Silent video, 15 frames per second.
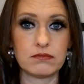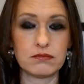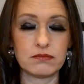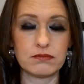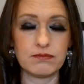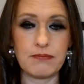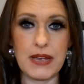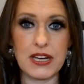
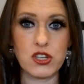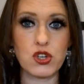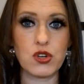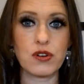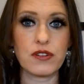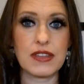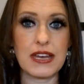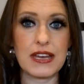make
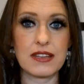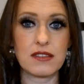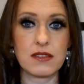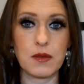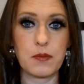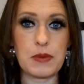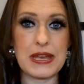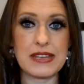sure that the
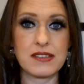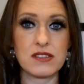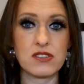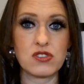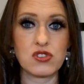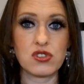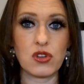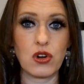
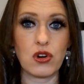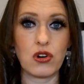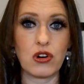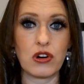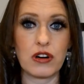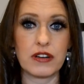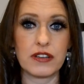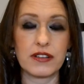pins
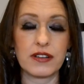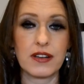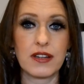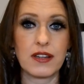are